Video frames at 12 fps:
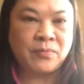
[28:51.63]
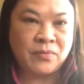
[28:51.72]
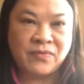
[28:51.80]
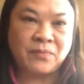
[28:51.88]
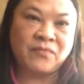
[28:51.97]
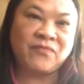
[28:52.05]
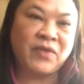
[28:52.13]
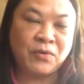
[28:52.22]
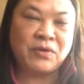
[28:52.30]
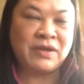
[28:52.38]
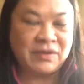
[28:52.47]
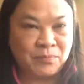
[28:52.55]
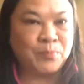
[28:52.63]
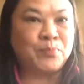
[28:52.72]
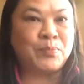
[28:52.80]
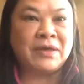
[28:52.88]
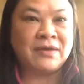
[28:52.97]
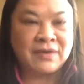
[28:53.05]
some very
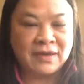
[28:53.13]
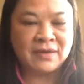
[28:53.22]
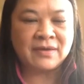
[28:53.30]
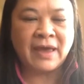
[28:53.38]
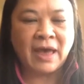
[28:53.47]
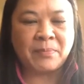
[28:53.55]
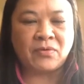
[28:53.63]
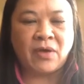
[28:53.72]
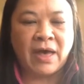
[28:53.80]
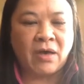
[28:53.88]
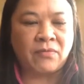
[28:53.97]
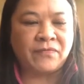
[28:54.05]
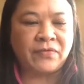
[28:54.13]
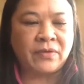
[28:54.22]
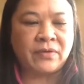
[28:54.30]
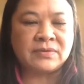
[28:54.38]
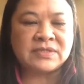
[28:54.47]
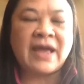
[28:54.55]
big capital
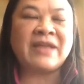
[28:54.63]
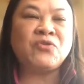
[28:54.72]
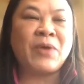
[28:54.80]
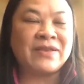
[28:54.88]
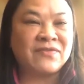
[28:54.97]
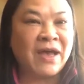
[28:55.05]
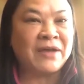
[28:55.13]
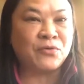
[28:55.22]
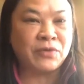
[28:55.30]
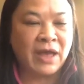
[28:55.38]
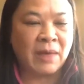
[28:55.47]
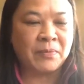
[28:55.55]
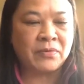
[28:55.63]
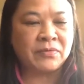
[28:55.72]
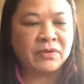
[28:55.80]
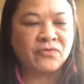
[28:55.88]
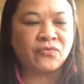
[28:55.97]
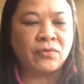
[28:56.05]
outflows, and you had tighter capital
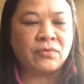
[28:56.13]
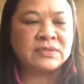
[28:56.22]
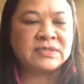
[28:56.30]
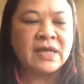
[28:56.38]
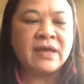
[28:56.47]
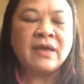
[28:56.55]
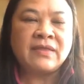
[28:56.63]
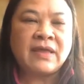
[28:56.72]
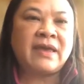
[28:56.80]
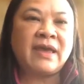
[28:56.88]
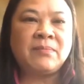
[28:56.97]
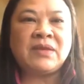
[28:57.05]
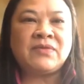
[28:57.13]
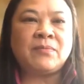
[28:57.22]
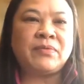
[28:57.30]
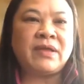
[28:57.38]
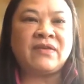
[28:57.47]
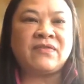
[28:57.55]
controls that came into
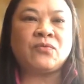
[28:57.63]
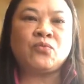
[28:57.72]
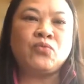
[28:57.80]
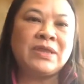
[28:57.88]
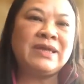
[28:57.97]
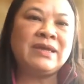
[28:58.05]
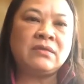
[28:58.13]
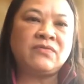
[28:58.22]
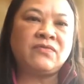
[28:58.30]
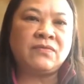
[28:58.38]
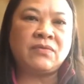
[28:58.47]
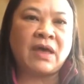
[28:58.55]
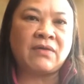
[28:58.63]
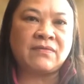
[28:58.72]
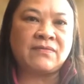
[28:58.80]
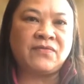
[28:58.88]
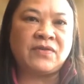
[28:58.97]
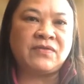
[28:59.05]
place really in the
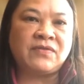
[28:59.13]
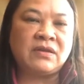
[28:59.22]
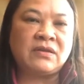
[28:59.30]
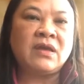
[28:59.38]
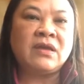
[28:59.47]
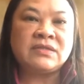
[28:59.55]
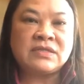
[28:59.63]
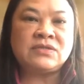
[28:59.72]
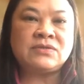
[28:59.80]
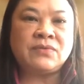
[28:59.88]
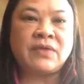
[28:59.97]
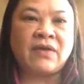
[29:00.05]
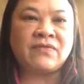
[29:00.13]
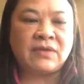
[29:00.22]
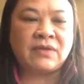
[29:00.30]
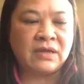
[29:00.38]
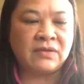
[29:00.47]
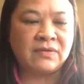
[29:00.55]
2015 to
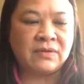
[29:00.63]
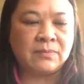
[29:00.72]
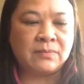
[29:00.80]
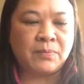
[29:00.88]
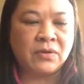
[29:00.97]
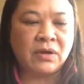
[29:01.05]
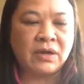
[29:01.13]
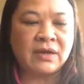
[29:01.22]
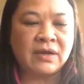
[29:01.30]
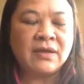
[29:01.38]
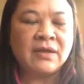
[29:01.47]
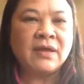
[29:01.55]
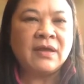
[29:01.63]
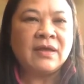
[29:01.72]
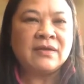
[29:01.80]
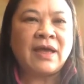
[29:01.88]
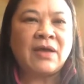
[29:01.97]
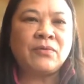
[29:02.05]
2018 period.
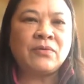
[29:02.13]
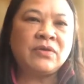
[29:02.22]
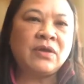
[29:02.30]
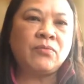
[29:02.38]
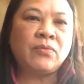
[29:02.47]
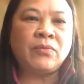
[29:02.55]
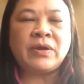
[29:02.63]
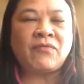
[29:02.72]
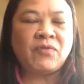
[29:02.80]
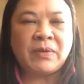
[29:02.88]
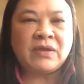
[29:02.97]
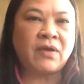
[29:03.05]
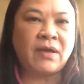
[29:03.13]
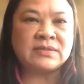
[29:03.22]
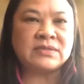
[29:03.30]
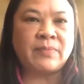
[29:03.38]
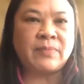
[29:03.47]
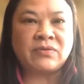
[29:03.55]
Now, when everybody
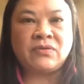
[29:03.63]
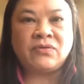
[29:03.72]
talks about the